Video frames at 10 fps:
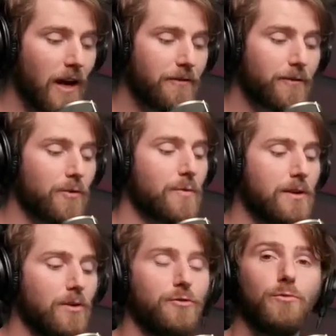I for
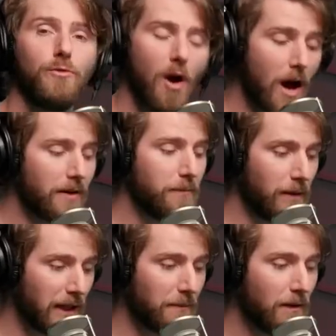real do not
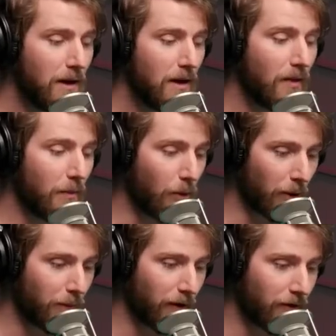blame the
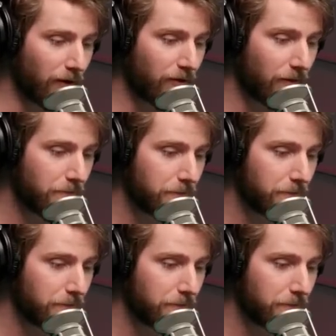board partners.